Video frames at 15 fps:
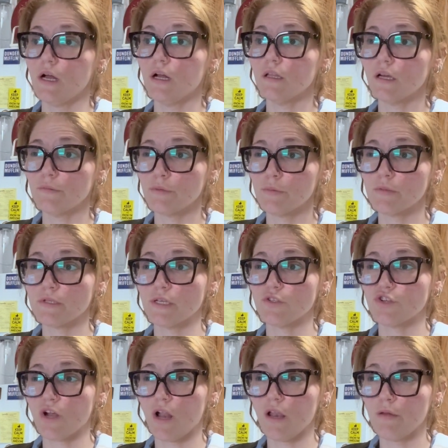A lot of people say
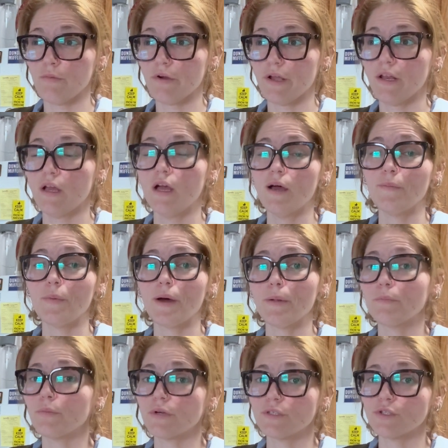challah bread, but
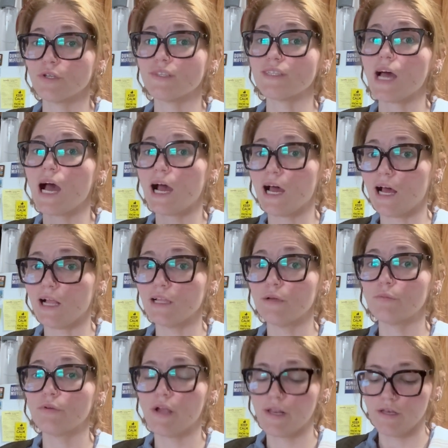I'm pretty sure it's challah
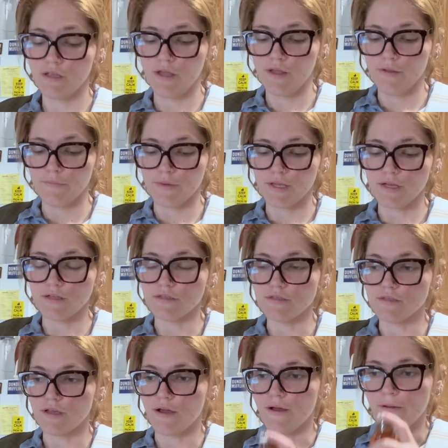bread
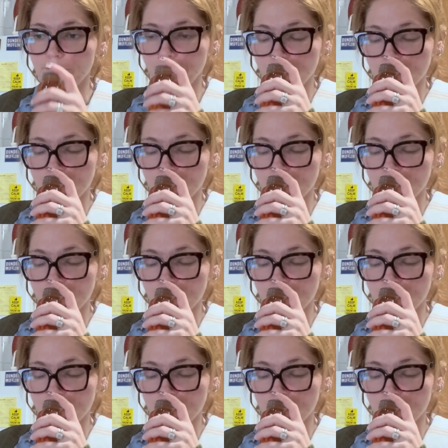because a